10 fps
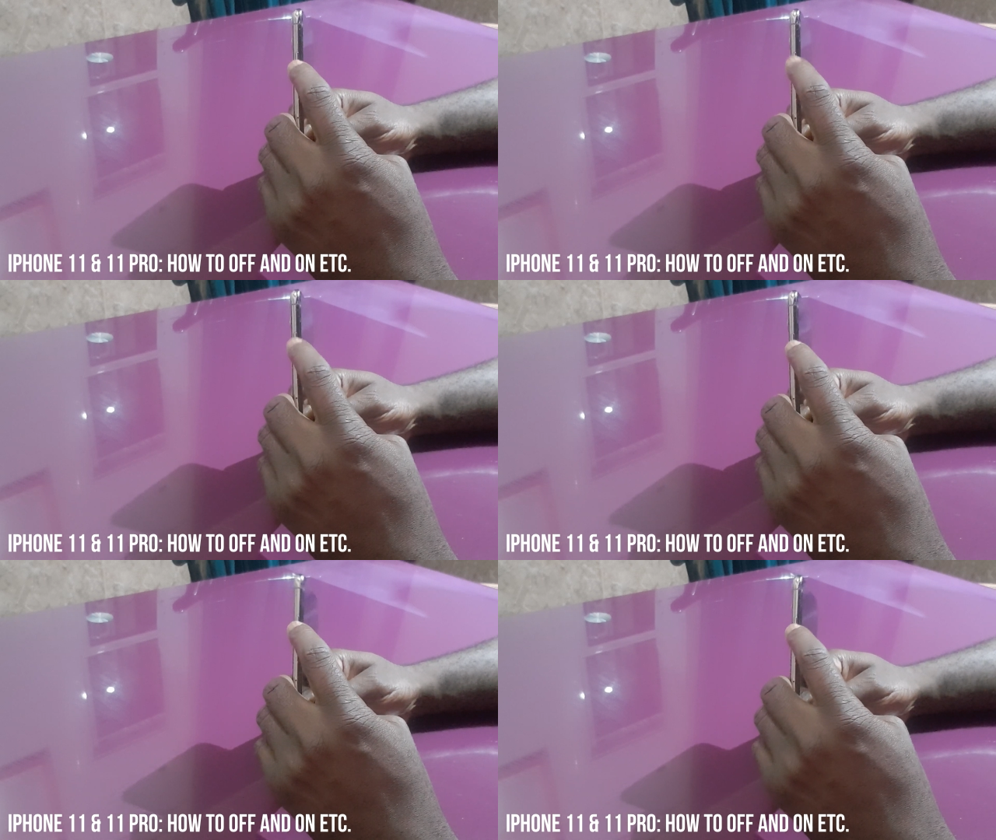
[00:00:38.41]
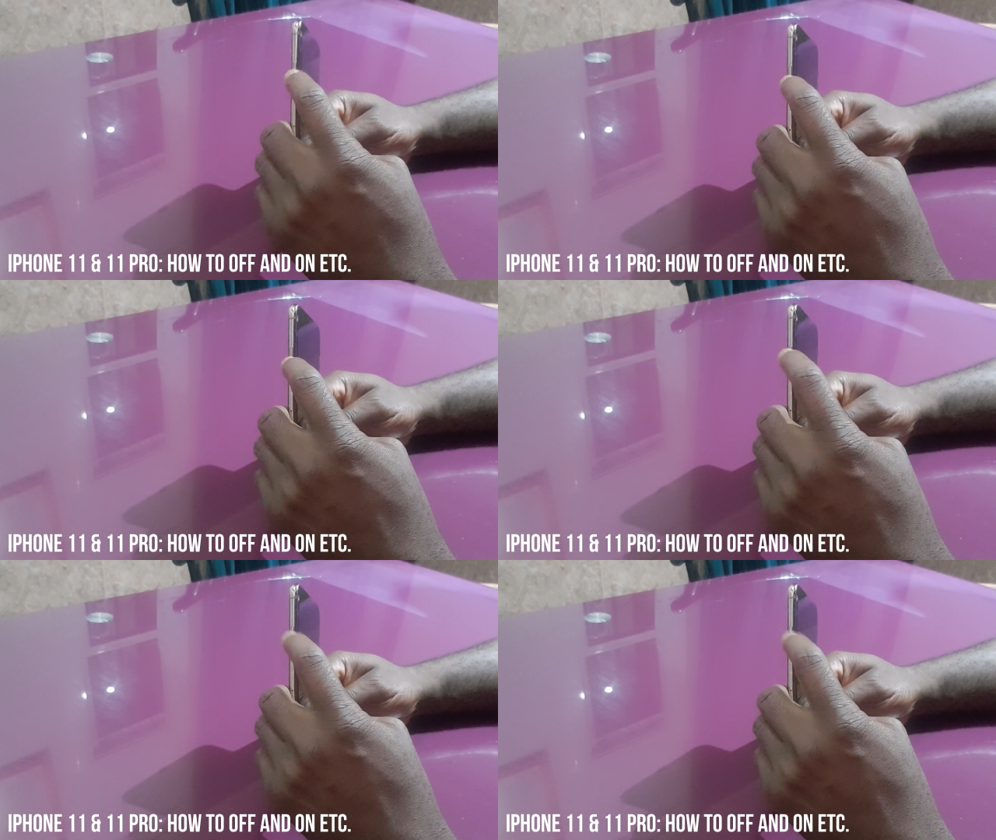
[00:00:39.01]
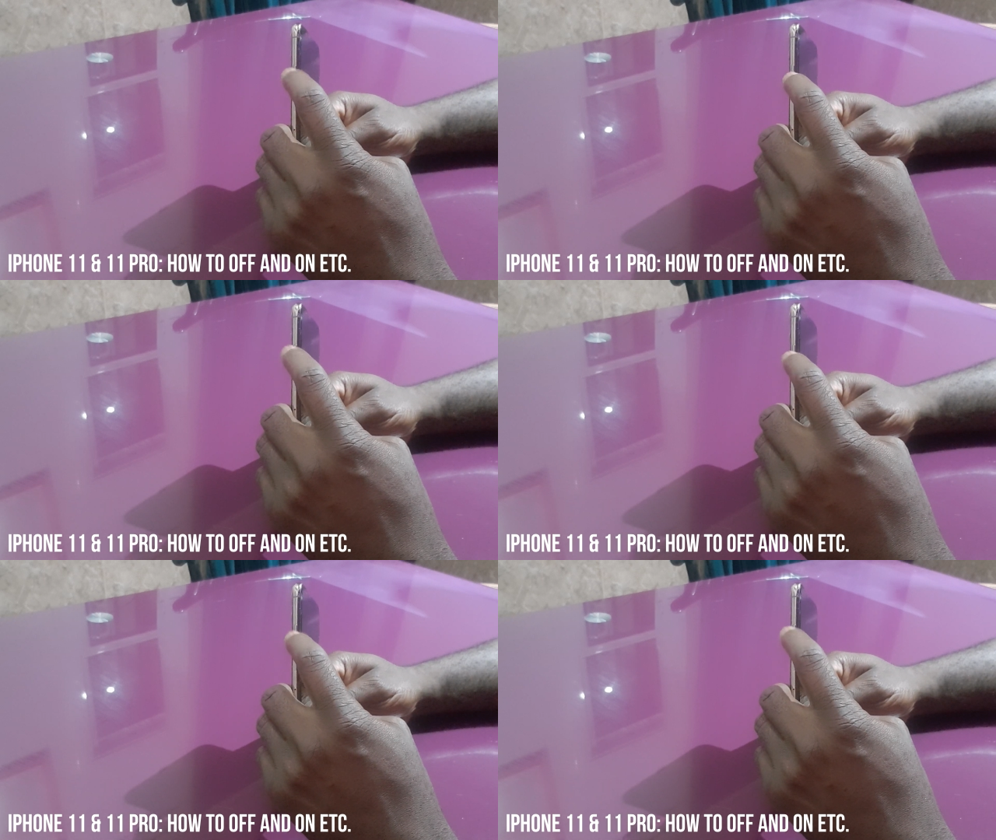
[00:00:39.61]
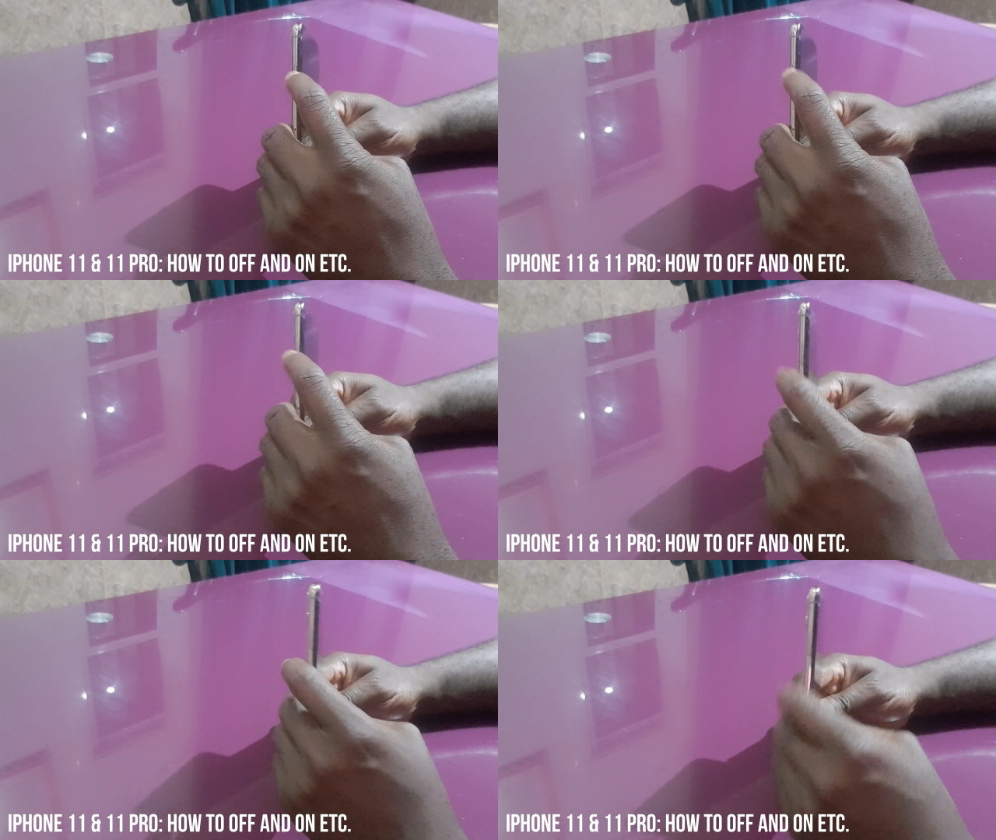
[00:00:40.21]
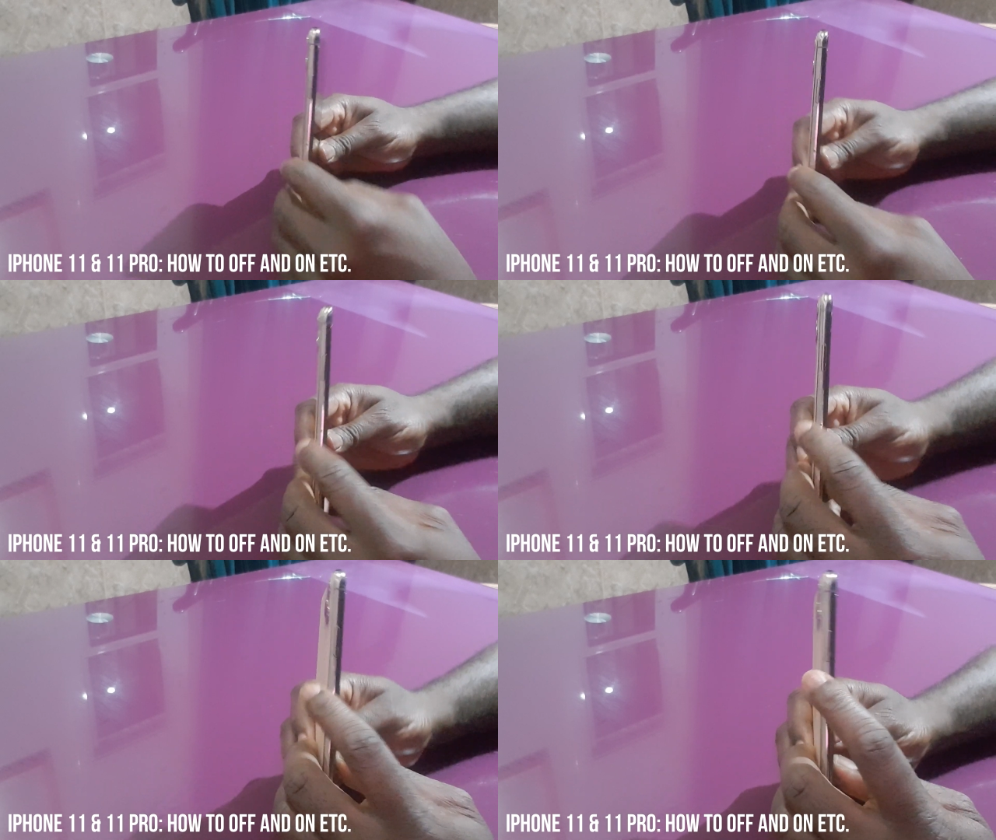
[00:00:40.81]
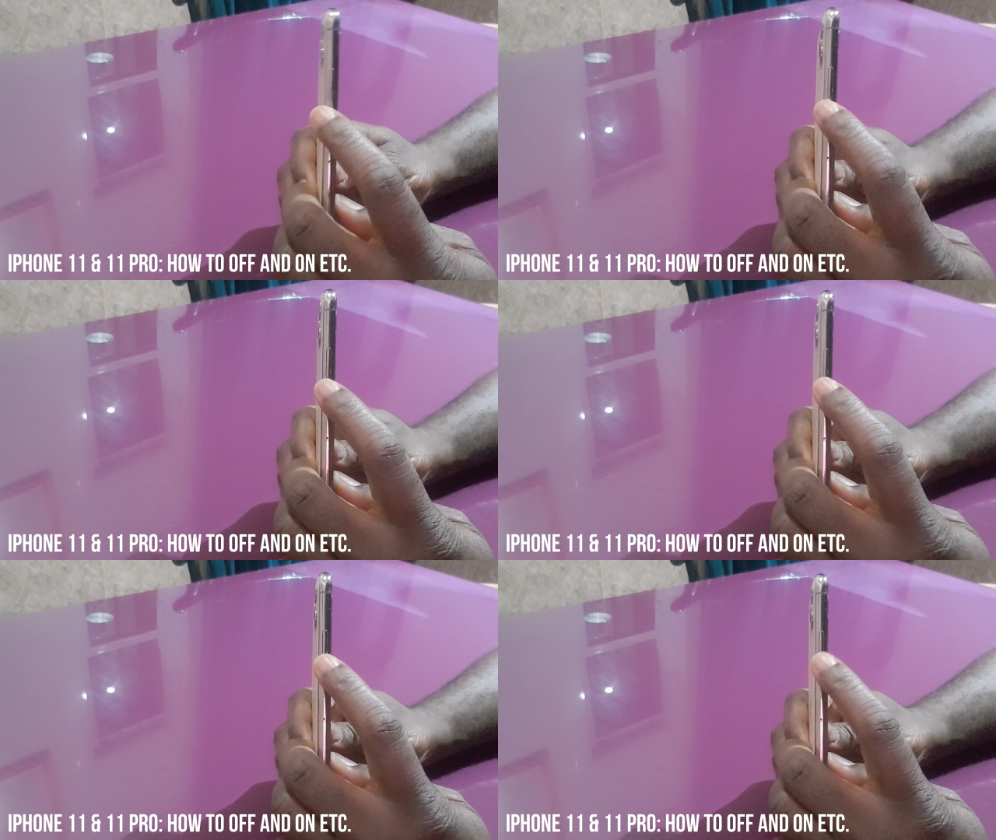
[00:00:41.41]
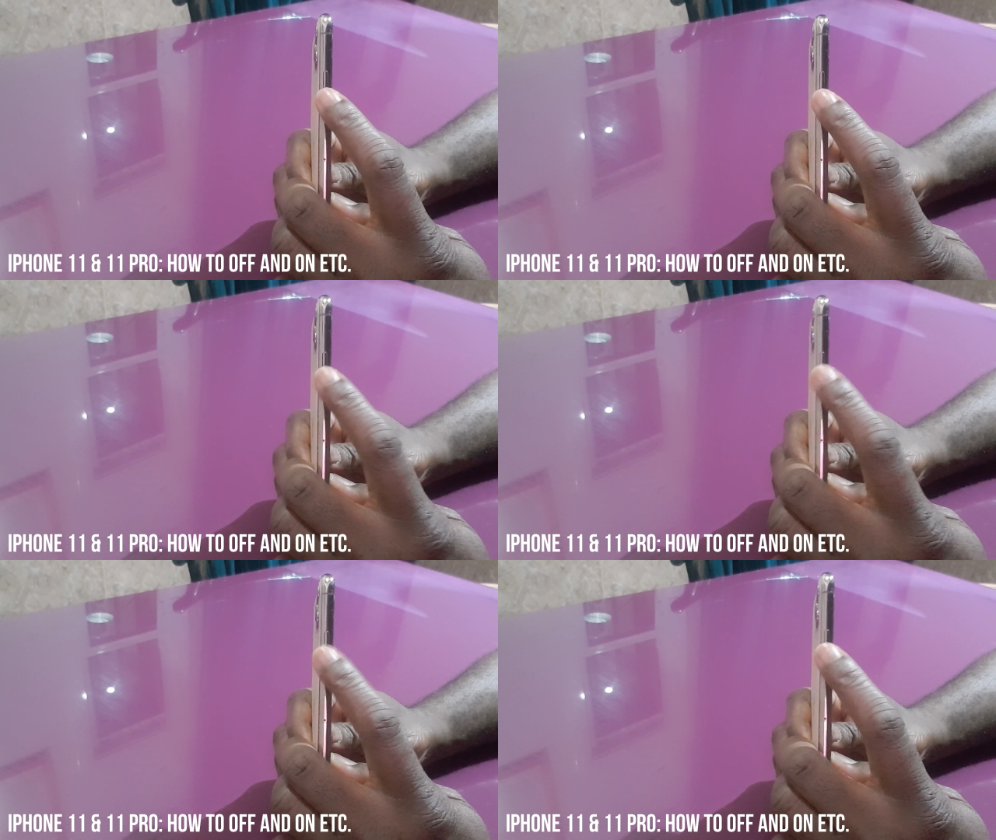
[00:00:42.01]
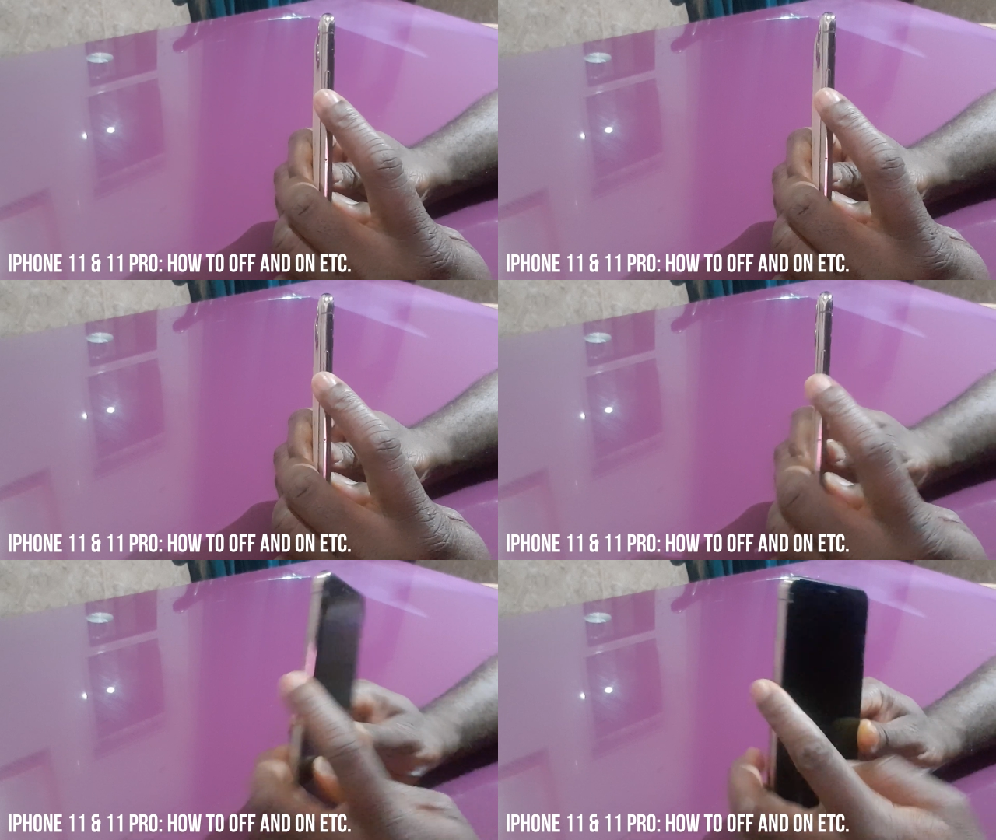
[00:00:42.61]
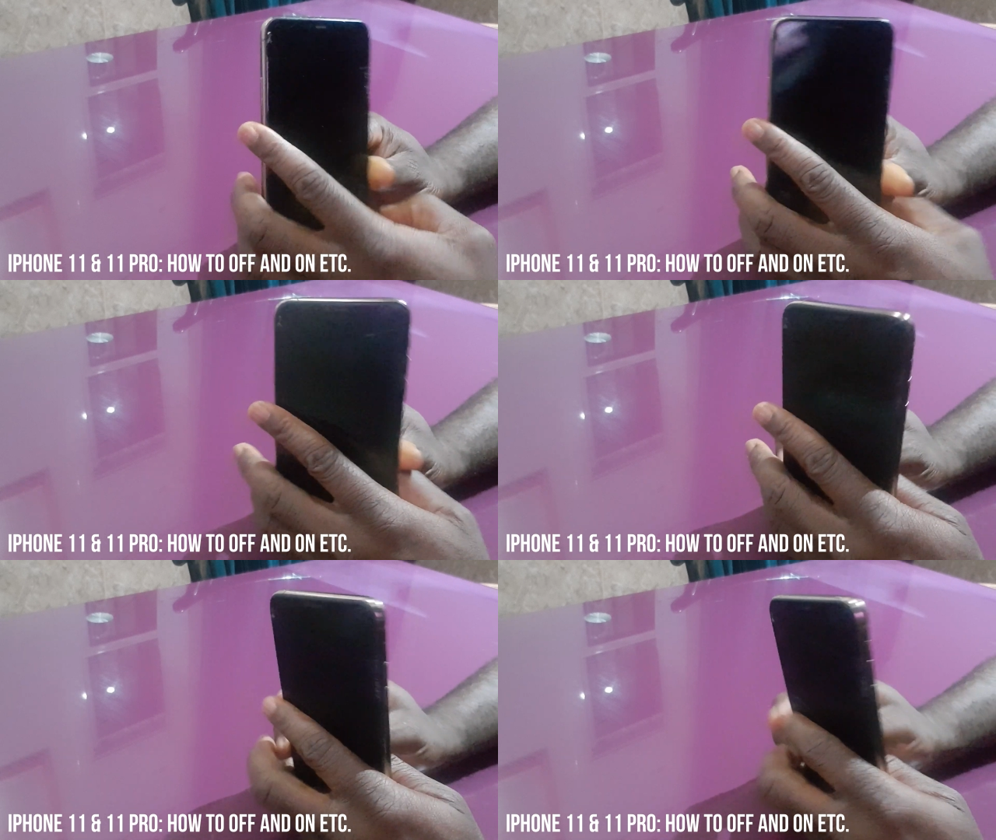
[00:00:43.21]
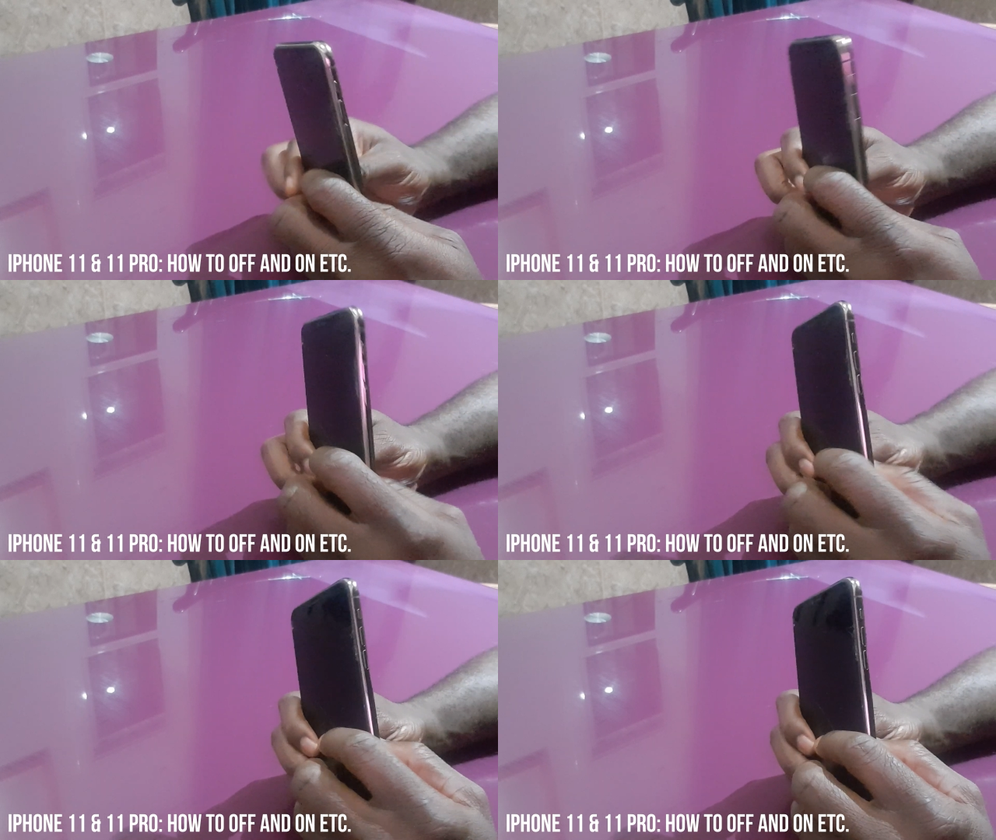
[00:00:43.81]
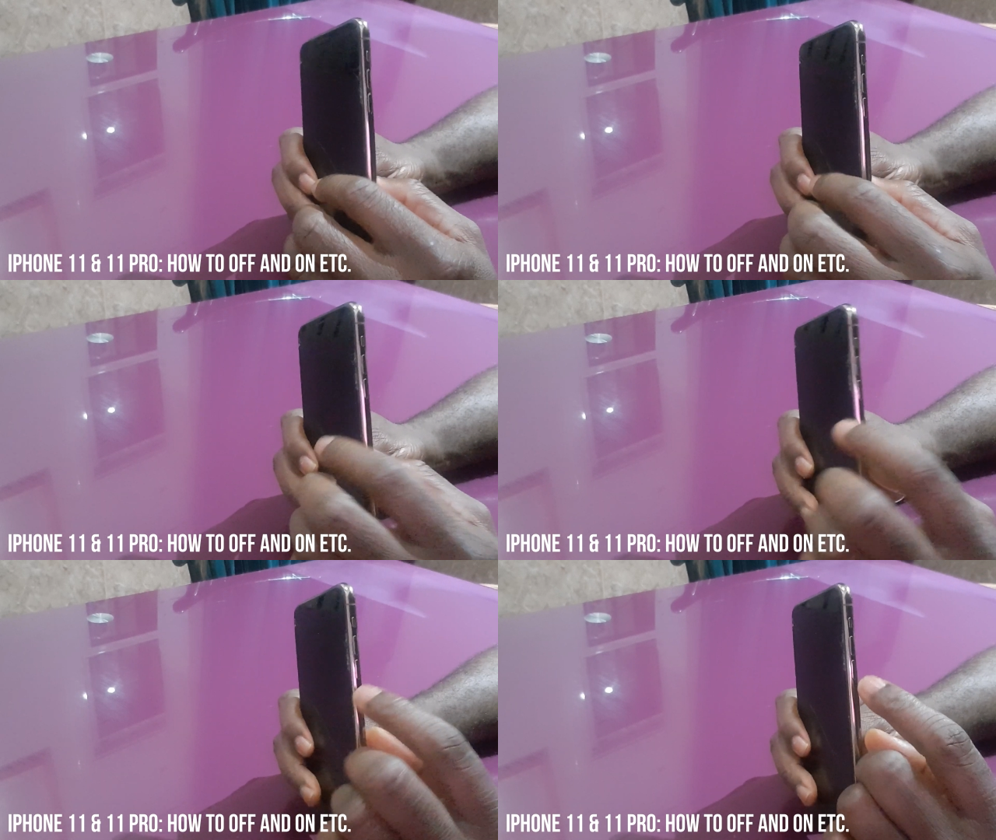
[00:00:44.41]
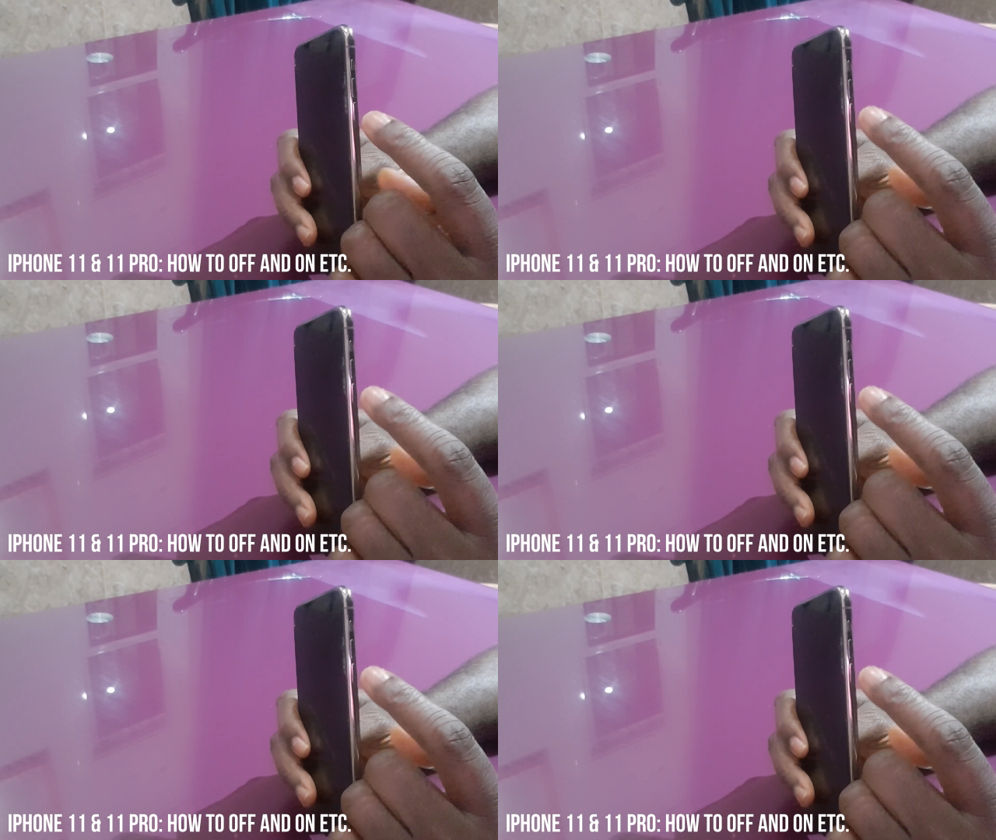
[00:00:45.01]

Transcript: [unreadable: no face in view]